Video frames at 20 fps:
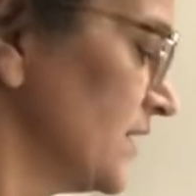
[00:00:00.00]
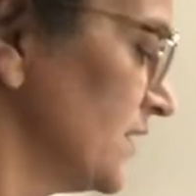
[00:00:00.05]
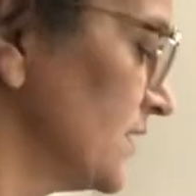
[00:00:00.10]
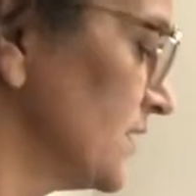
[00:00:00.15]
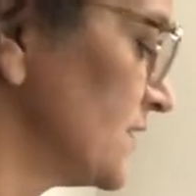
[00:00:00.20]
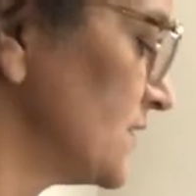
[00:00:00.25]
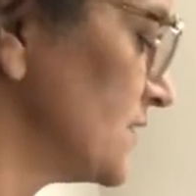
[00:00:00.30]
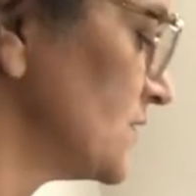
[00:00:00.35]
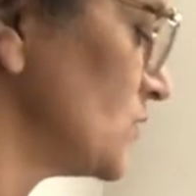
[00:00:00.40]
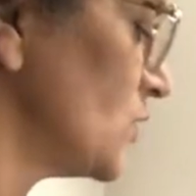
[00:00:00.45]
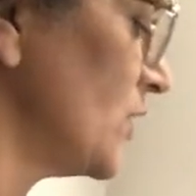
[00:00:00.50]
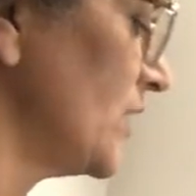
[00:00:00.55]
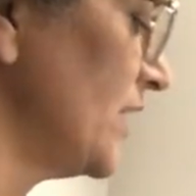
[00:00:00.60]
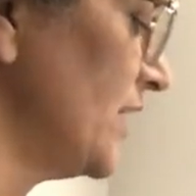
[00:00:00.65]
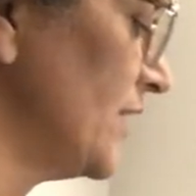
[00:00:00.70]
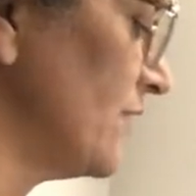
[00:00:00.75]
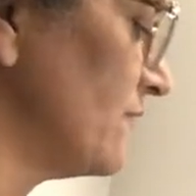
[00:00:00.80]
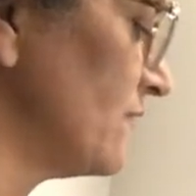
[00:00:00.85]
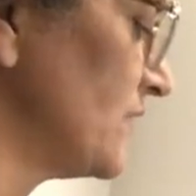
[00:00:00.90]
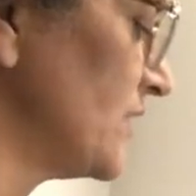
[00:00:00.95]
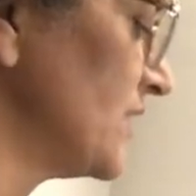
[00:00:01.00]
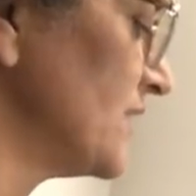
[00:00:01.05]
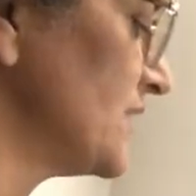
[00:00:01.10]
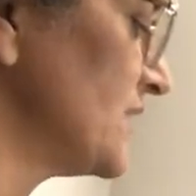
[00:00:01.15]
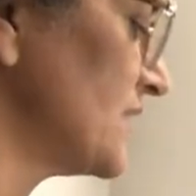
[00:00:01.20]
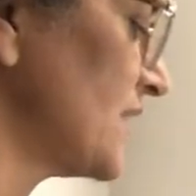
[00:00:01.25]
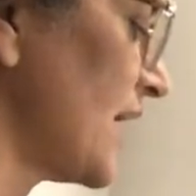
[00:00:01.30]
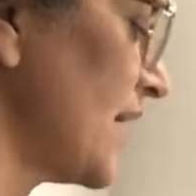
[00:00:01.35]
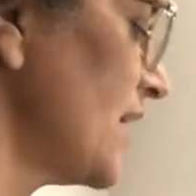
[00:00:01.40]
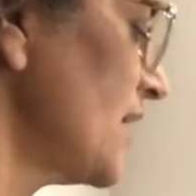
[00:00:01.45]
This is on left hand
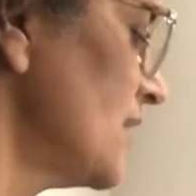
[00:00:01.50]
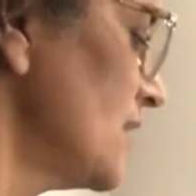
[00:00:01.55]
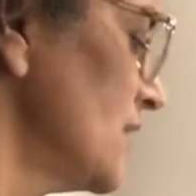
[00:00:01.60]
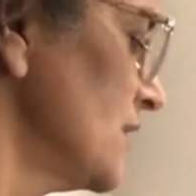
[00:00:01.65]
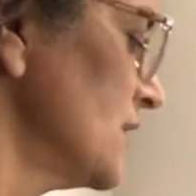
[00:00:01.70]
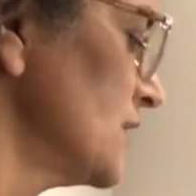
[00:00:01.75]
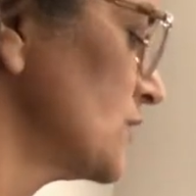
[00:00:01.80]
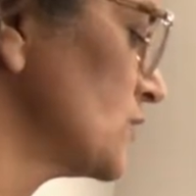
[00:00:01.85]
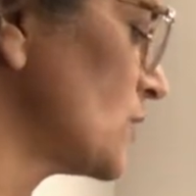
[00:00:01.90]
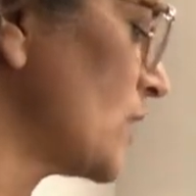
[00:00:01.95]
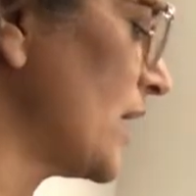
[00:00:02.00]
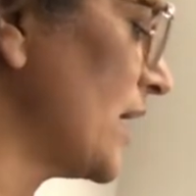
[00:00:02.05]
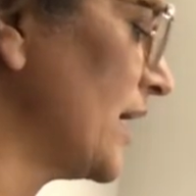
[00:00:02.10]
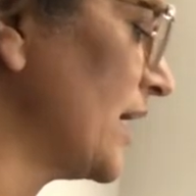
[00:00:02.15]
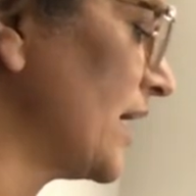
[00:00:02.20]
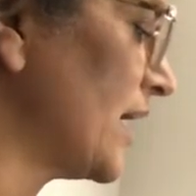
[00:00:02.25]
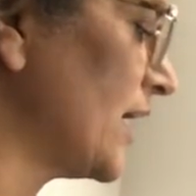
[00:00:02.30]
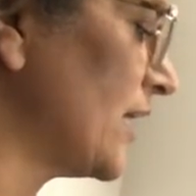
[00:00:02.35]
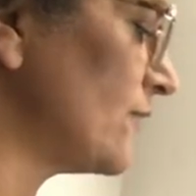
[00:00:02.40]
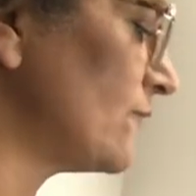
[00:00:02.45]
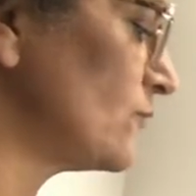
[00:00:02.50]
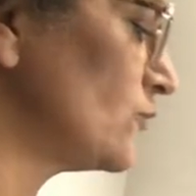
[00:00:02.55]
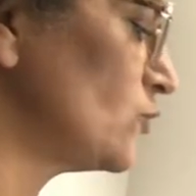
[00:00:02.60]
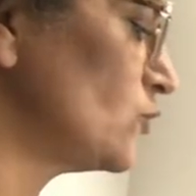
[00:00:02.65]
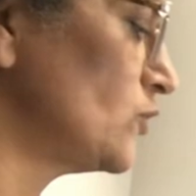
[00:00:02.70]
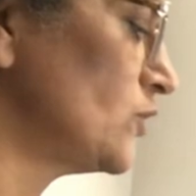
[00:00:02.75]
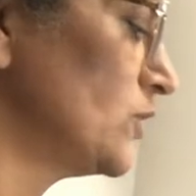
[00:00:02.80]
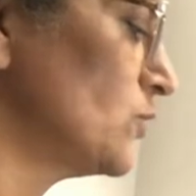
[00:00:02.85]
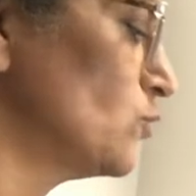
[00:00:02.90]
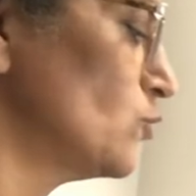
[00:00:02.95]
side, so I have to
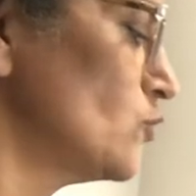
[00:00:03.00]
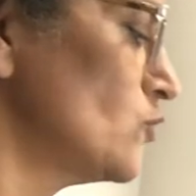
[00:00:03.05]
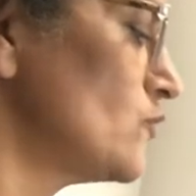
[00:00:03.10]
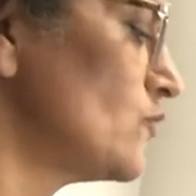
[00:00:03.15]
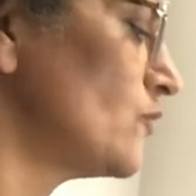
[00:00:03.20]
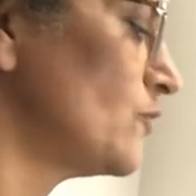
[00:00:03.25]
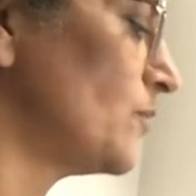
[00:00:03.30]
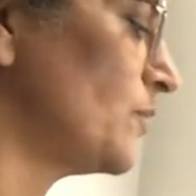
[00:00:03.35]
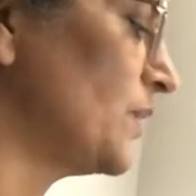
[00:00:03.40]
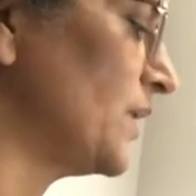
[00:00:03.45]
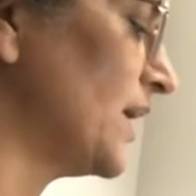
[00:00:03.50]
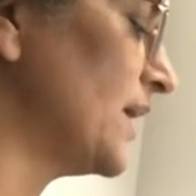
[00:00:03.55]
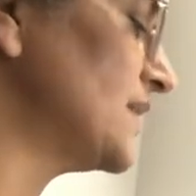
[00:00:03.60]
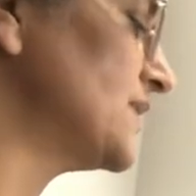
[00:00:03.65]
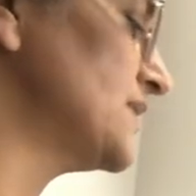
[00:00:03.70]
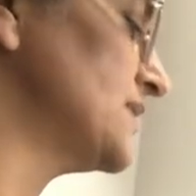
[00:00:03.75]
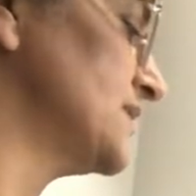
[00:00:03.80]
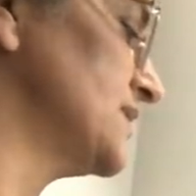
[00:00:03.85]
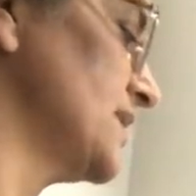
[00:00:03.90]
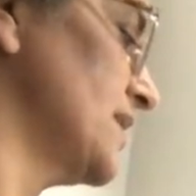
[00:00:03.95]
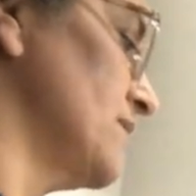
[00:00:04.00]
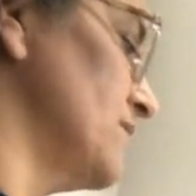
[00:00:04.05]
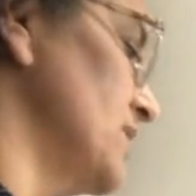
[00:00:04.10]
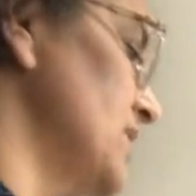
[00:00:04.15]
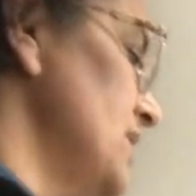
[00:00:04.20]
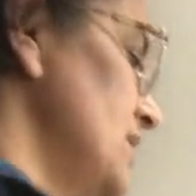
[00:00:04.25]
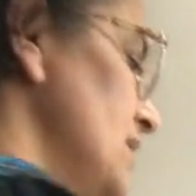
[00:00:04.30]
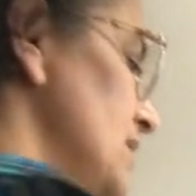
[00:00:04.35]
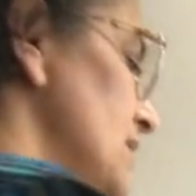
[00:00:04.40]
remove plus 7.